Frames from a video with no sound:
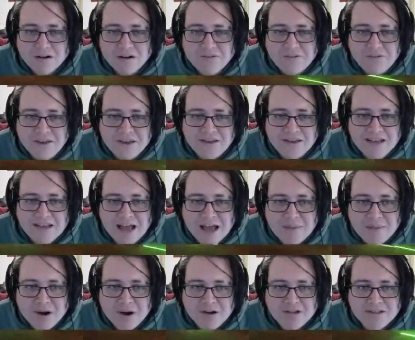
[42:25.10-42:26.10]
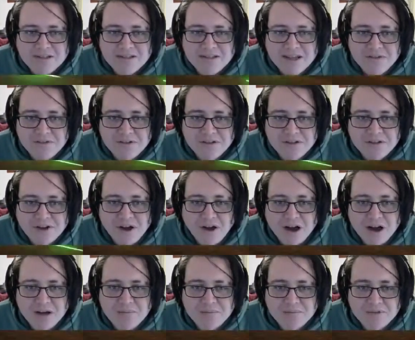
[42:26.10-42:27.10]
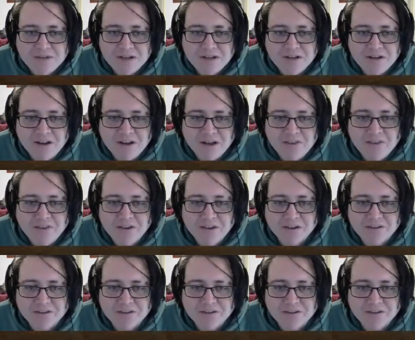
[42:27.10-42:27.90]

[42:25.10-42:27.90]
Hit his ammo 7 times and nothing.